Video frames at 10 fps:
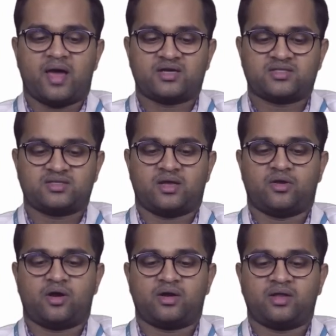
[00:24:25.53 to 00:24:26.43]
action and
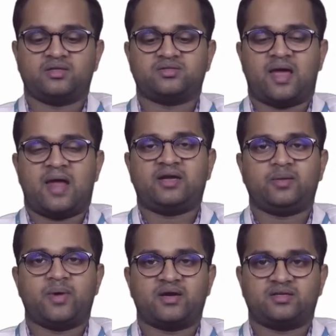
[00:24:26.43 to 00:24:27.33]
not in its
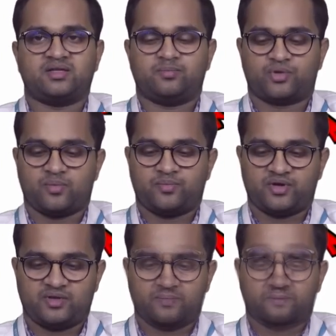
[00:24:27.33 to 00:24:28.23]
antibacterial
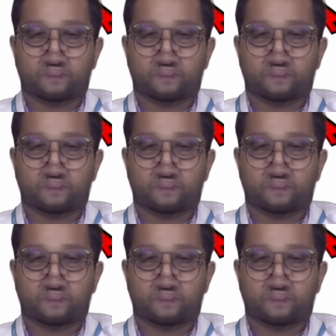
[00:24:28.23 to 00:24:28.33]
property.